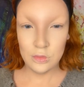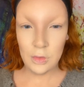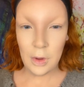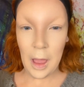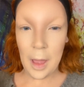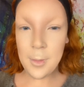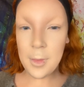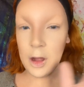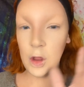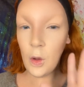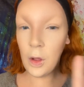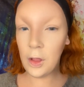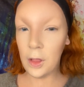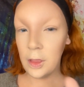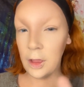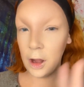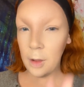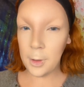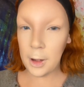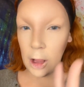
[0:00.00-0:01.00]
I'm gonna do a
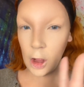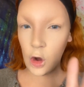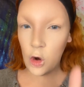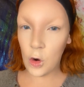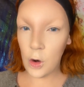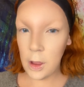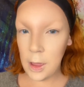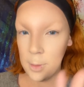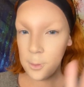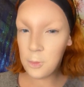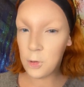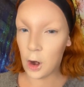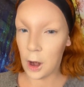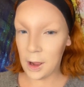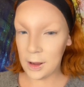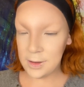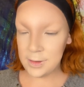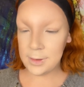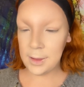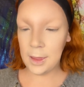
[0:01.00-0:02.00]
little bit of cream
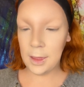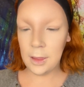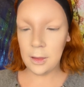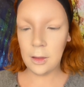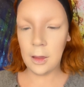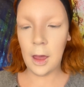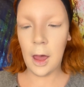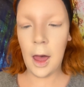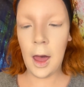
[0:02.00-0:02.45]
bronzing.